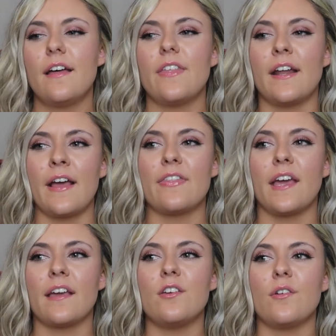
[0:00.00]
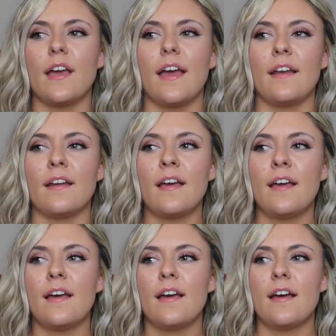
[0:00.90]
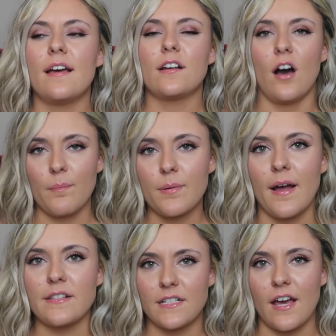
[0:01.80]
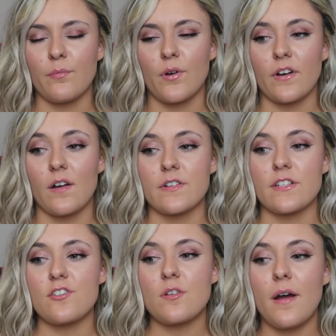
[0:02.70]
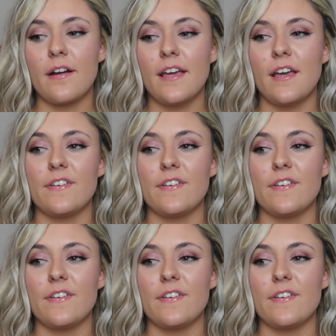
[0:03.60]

then I think you can compromise and have more of a conversation about it.